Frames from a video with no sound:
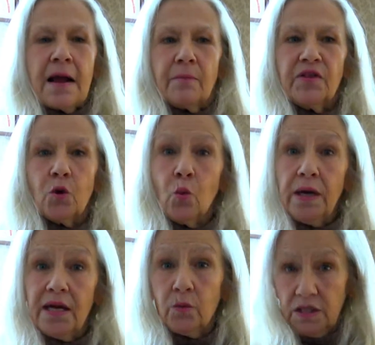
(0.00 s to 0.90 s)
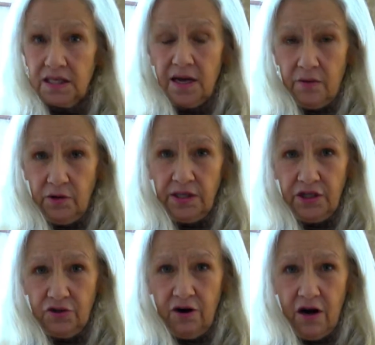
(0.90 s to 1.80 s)
But the wind got really
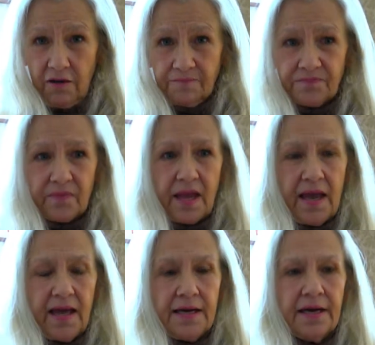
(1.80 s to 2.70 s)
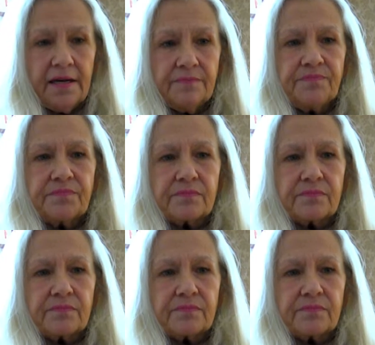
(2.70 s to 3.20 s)
strong, and